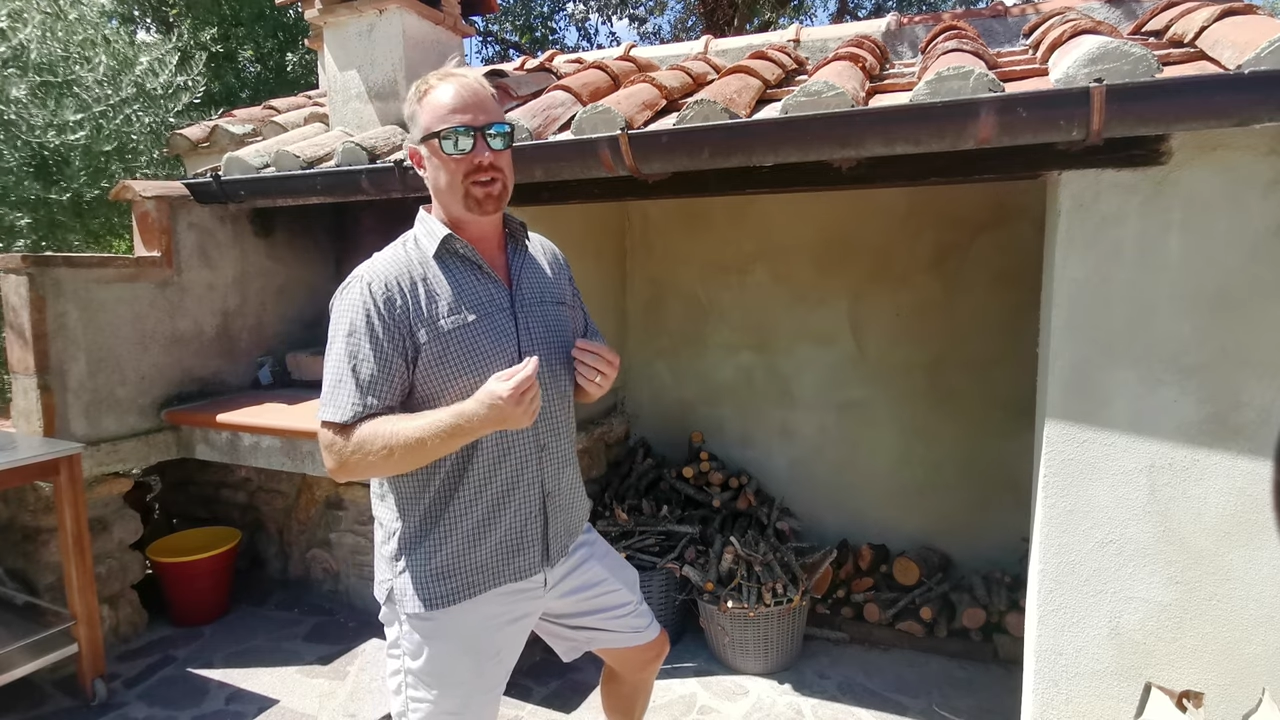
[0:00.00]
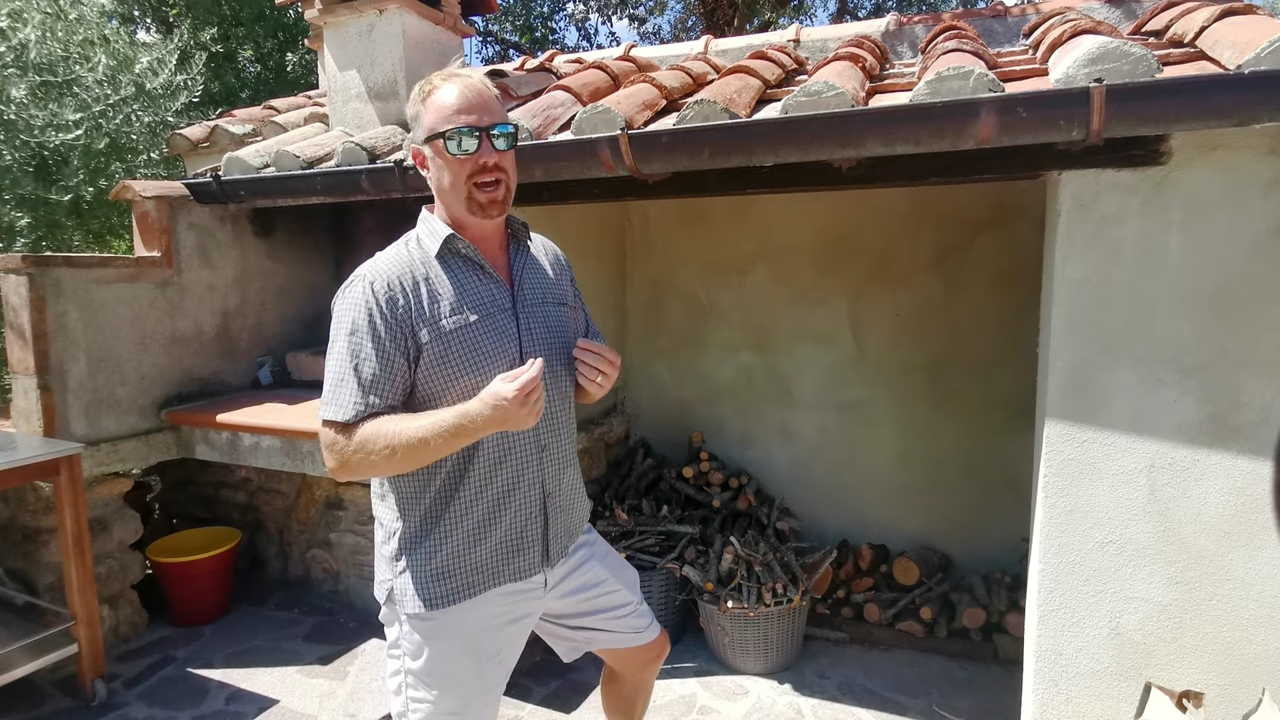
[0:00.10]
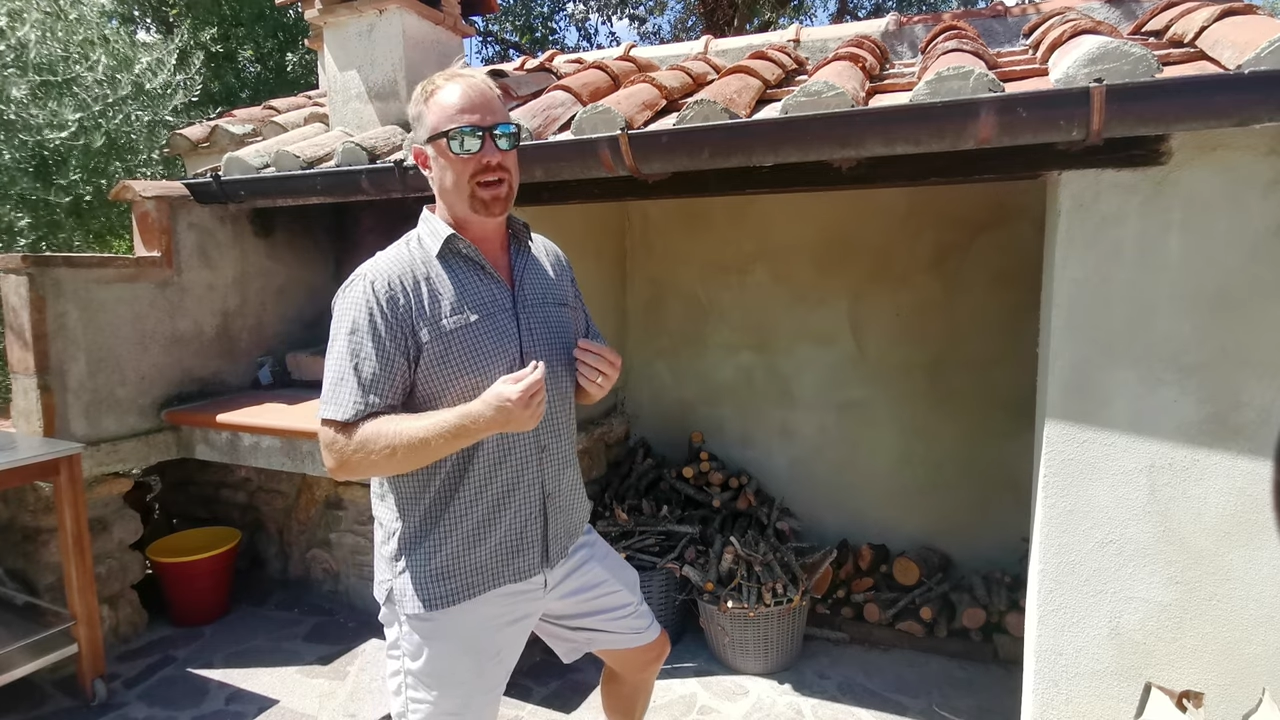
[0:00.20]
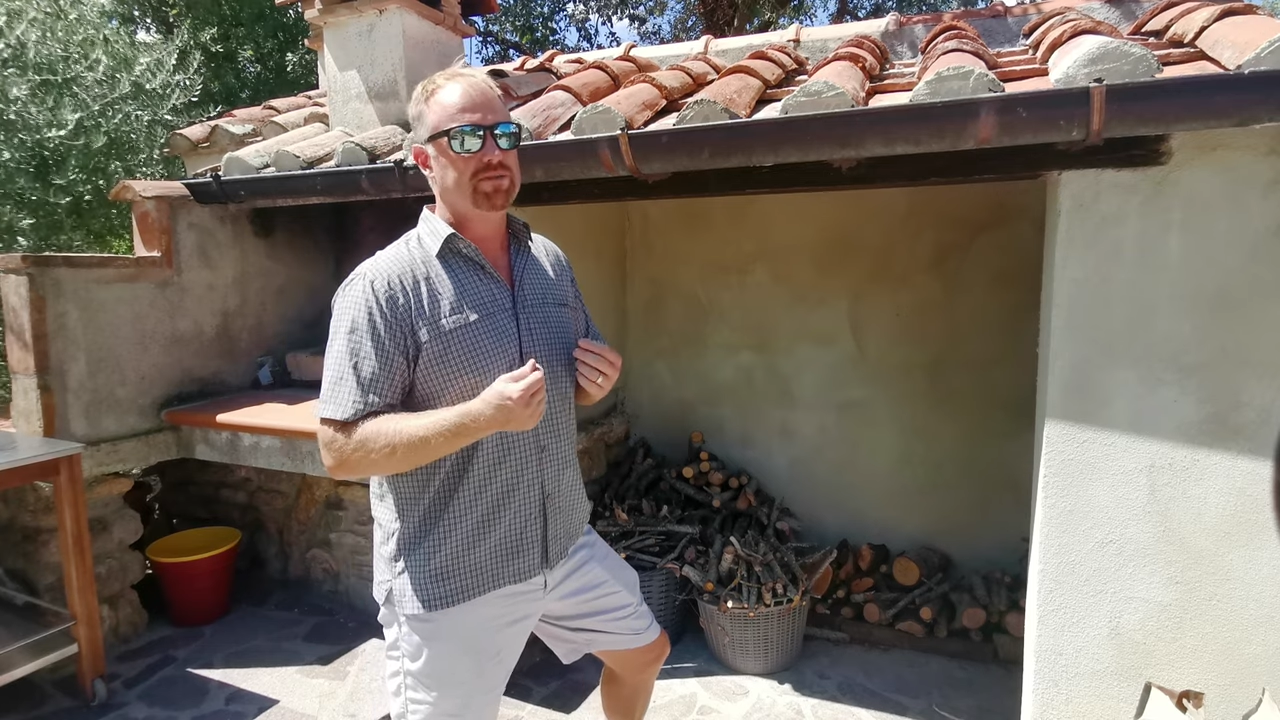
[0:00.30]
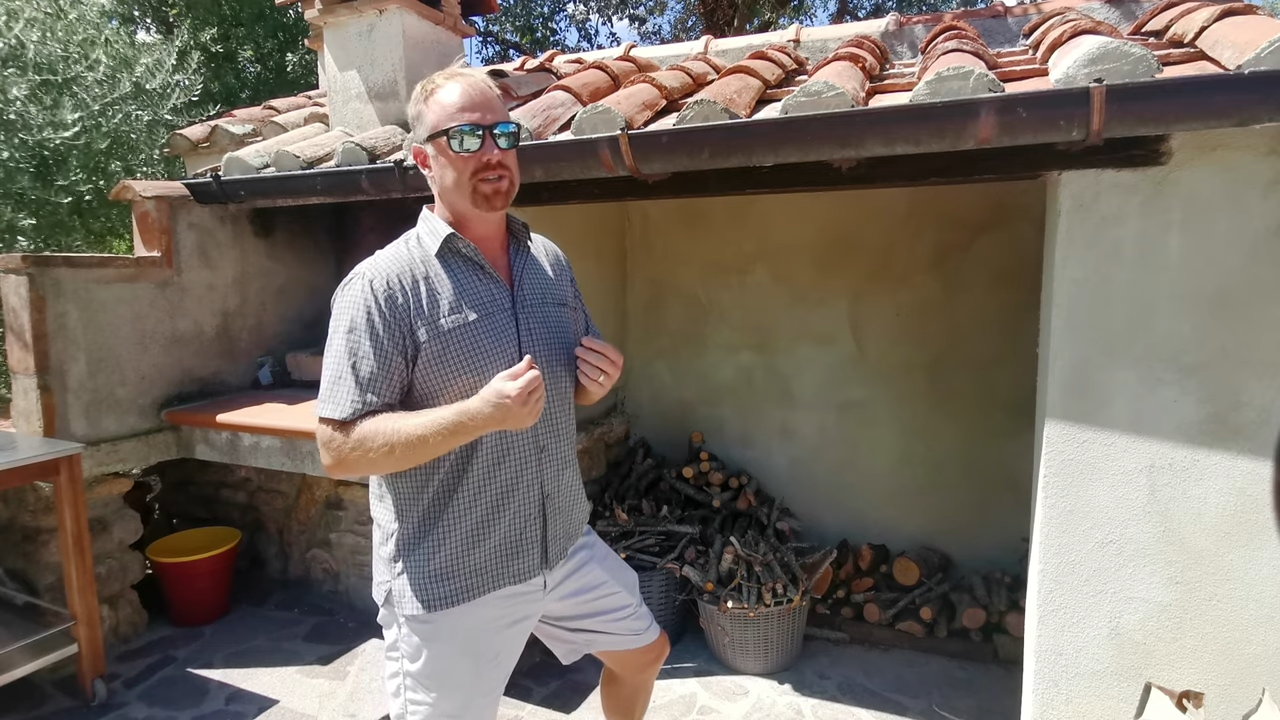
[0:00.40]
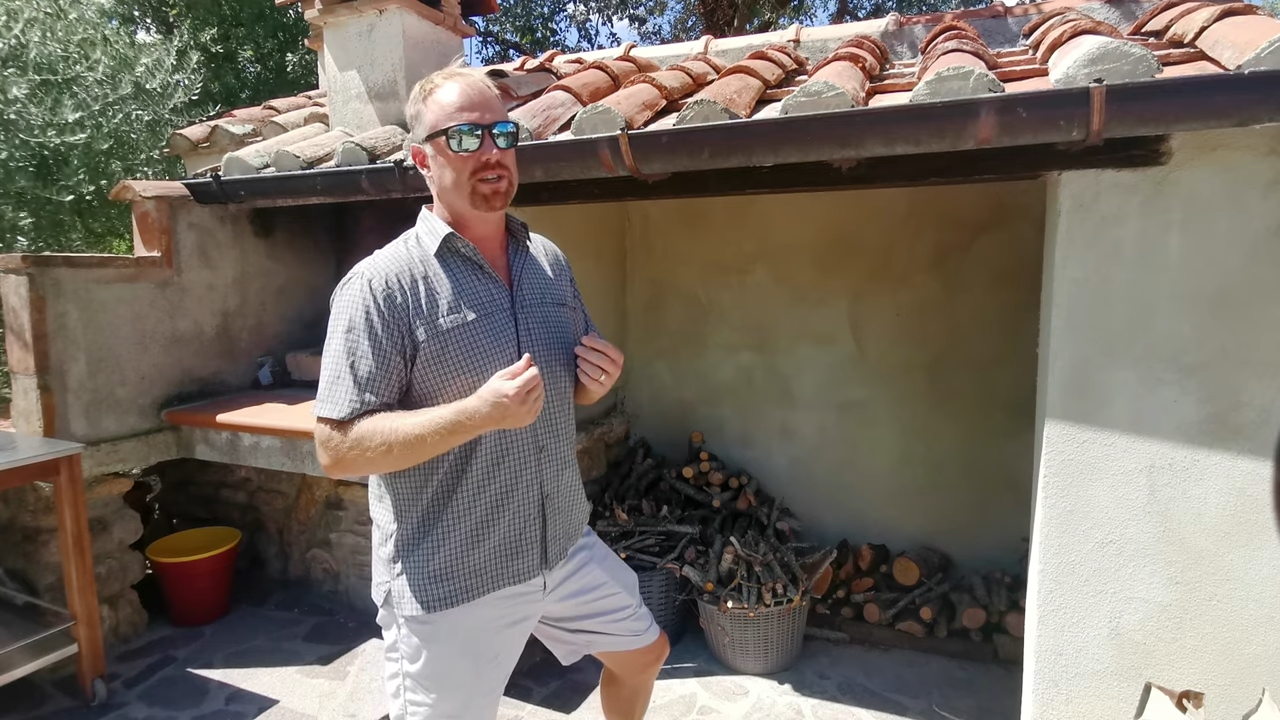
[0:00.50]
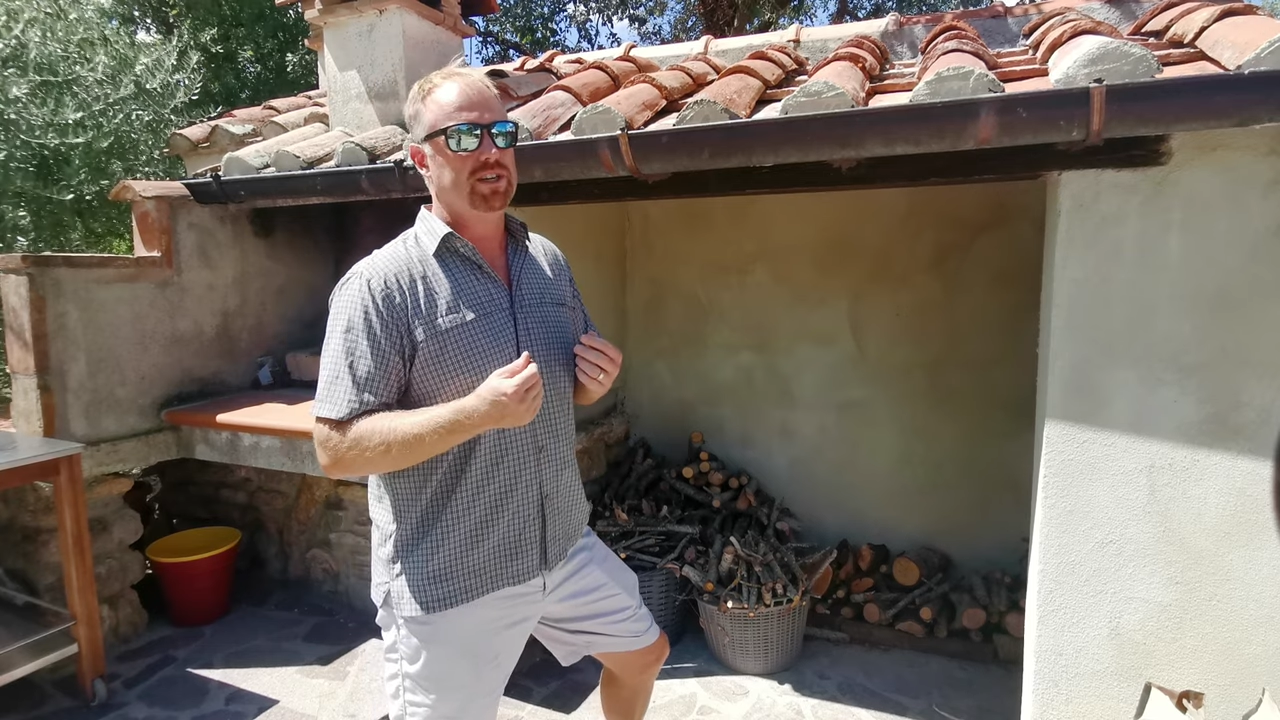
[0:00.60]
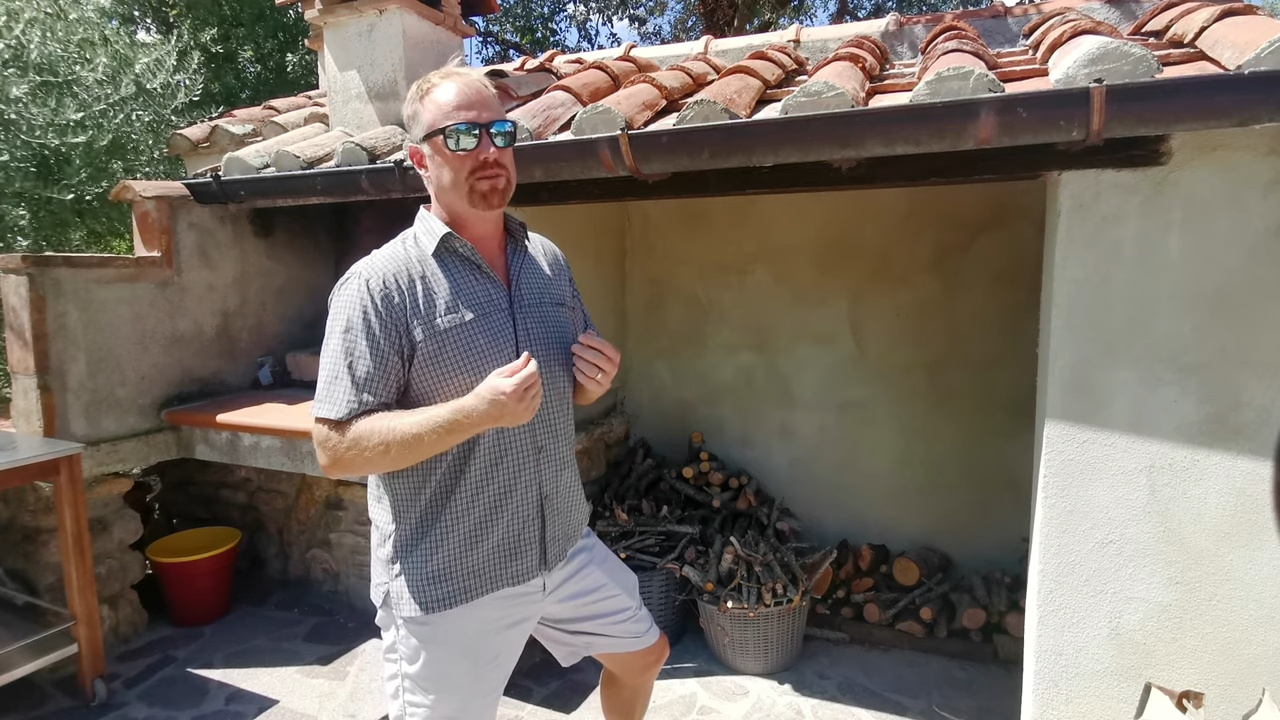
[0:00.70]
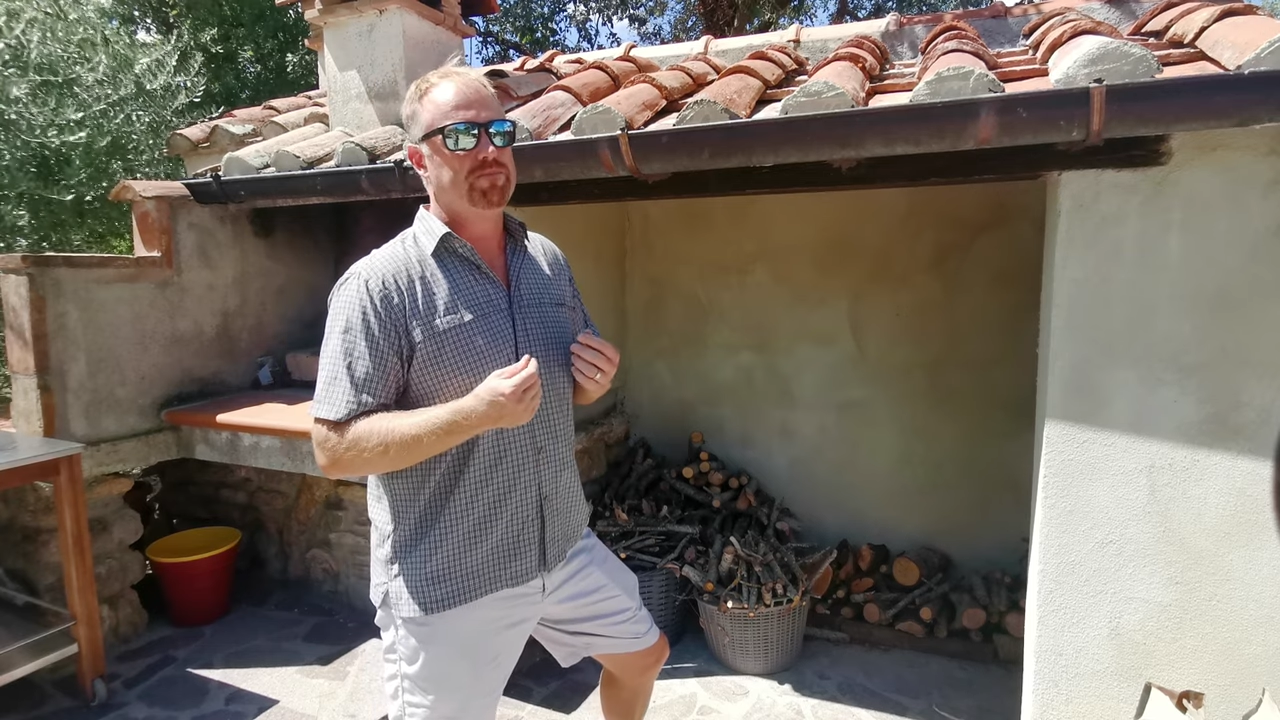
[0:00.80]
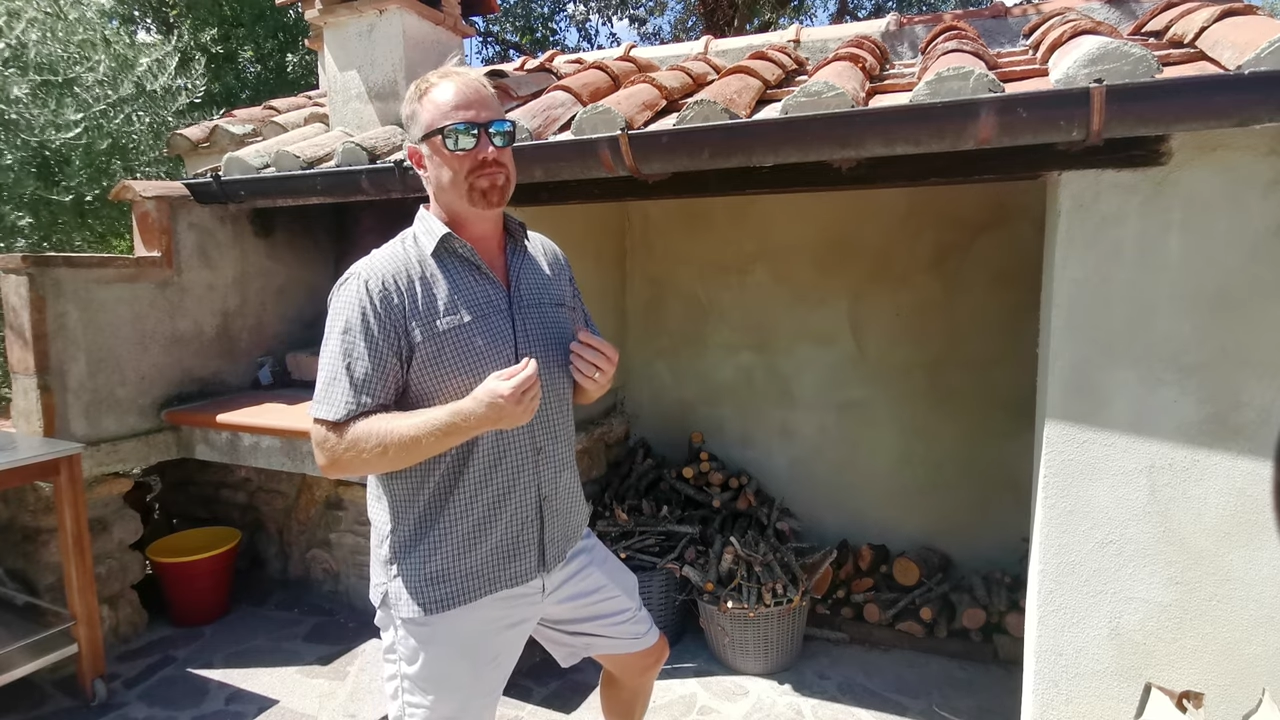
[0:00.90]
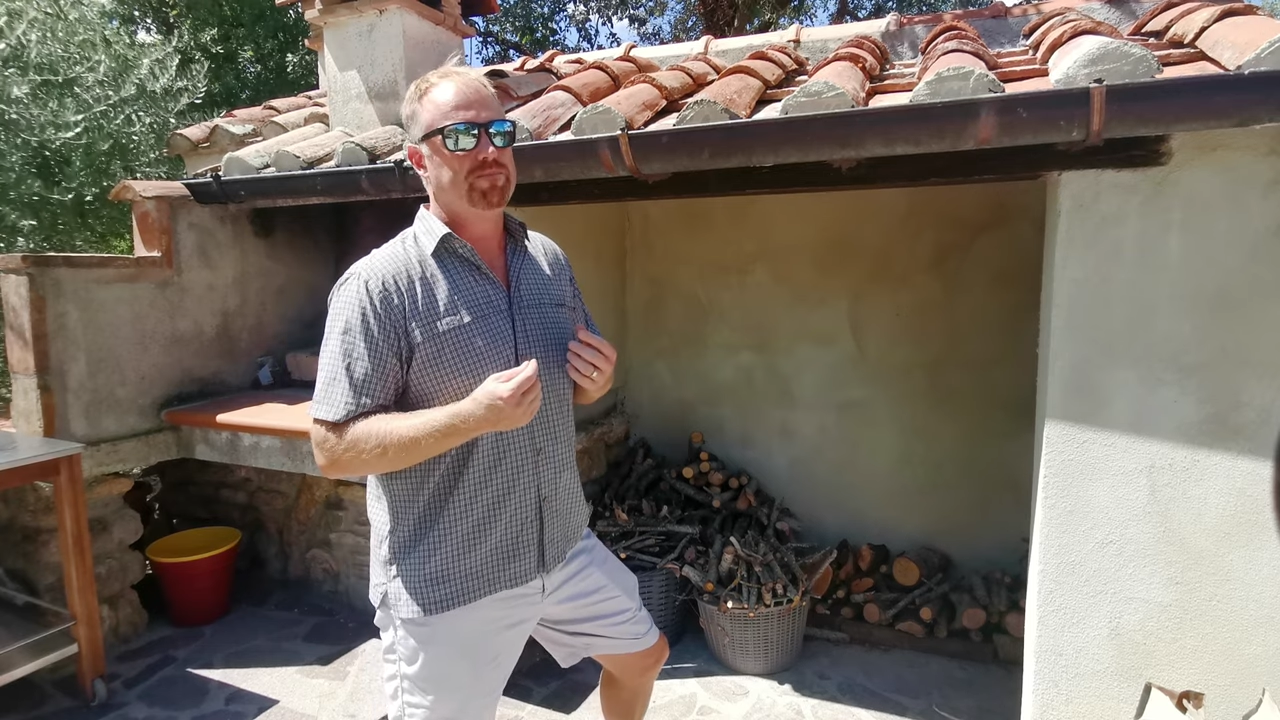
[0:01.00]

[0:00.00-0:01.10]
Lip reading: You have to